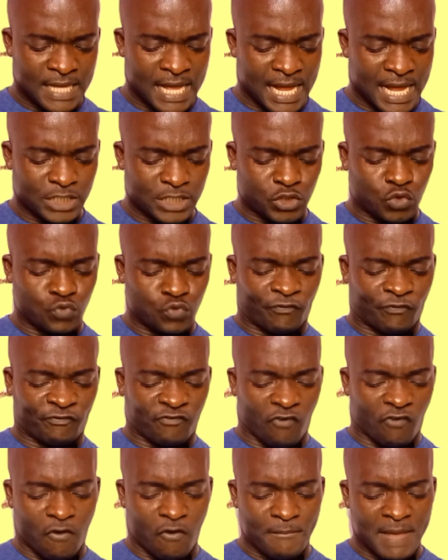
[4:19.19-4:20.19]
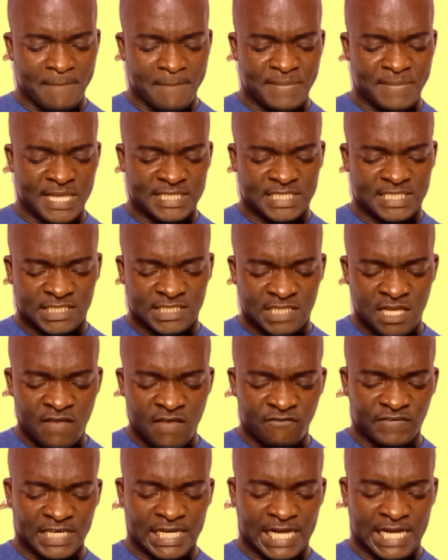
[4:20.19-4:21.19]
had to form a basis
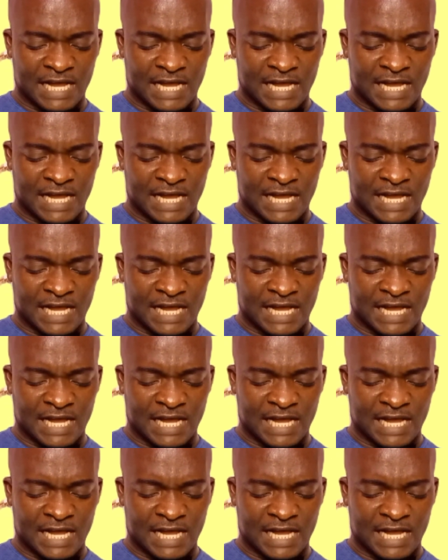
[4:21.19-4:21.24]
for the